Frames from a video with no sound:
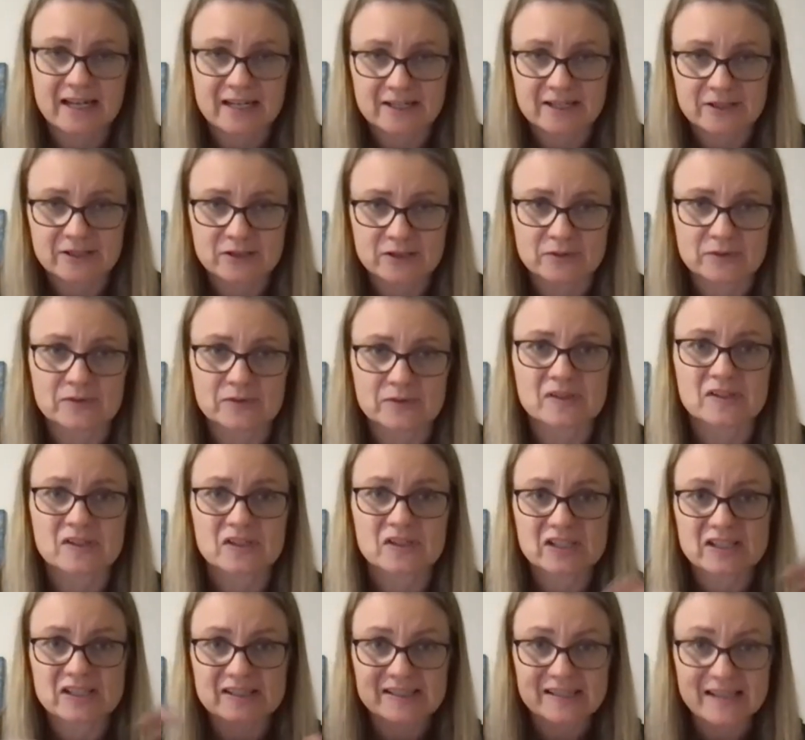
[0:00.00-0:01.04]
angels,
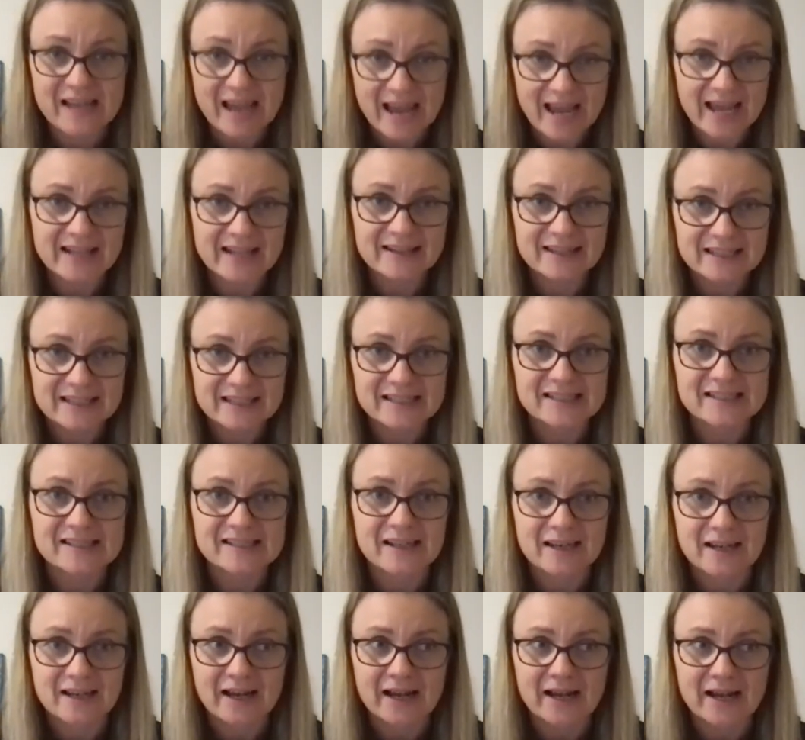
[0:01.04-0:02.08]
she'd had these
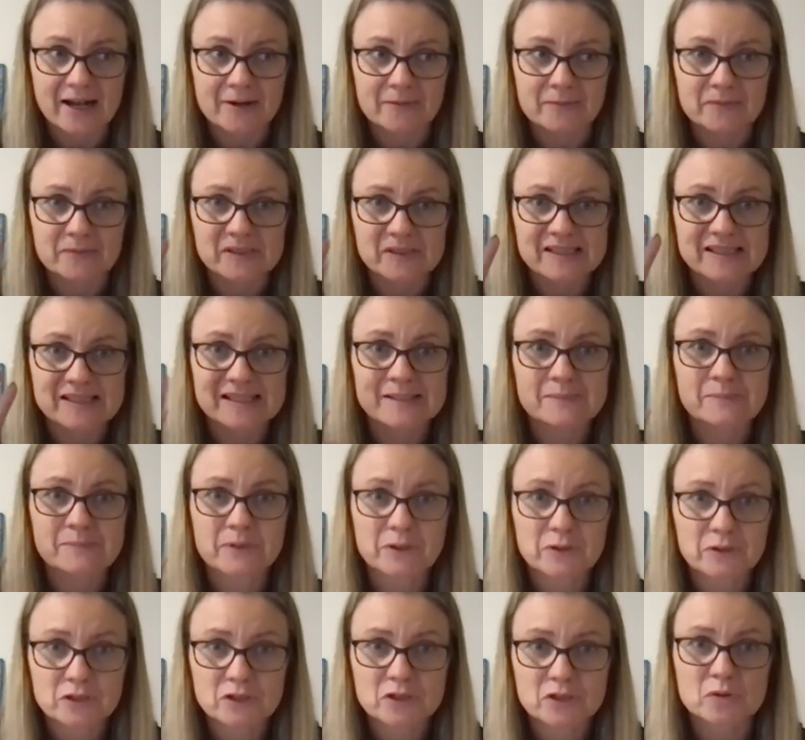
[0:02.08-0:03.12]

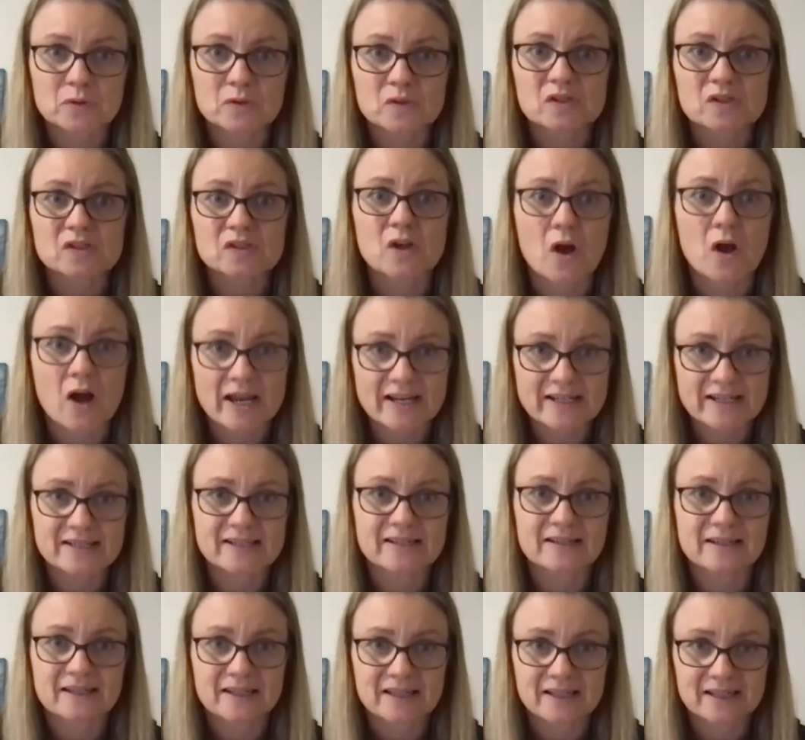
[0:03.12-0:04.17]
spiritual sight
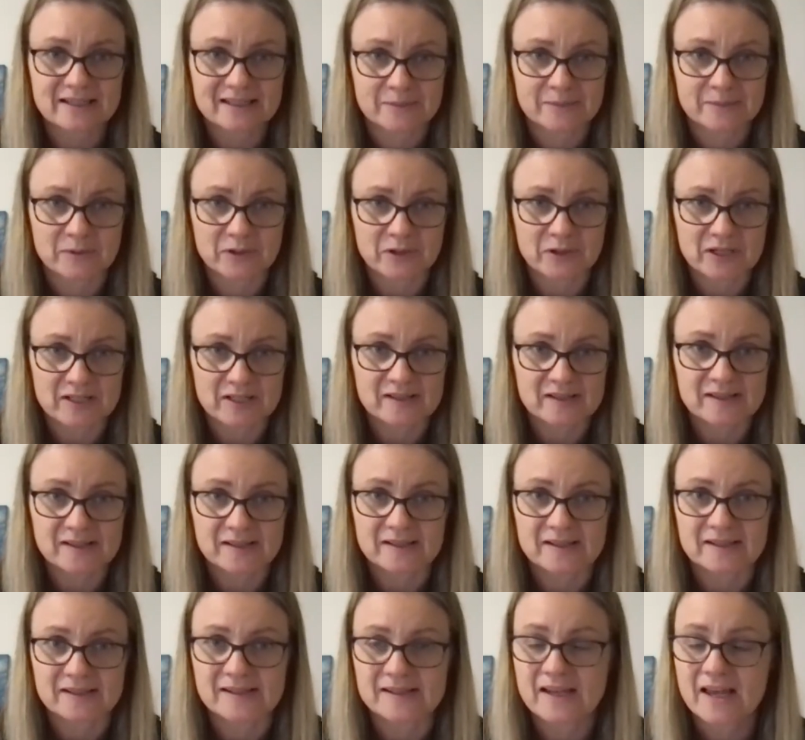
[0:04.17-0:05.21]

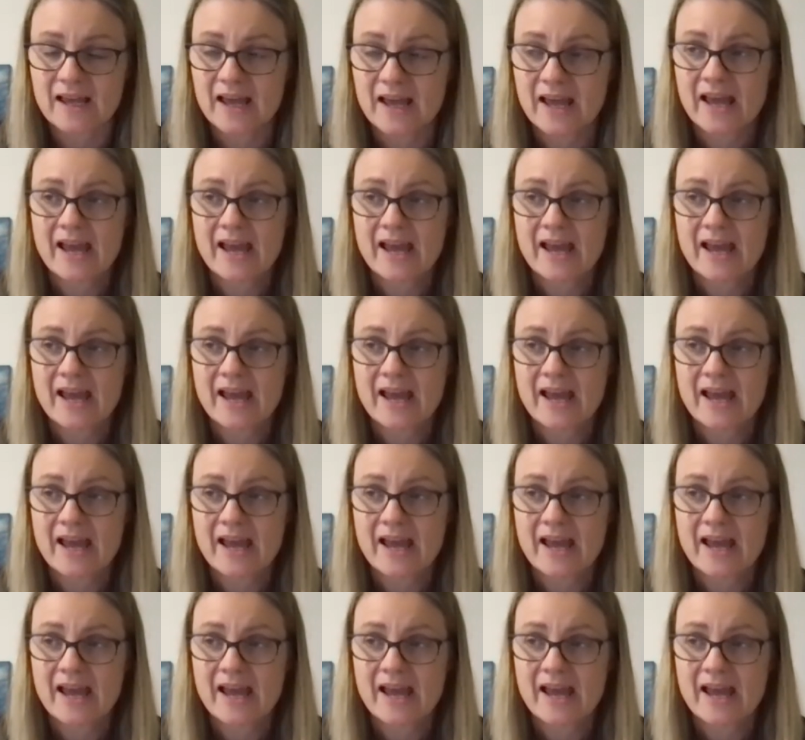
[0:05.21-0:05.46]
experiences.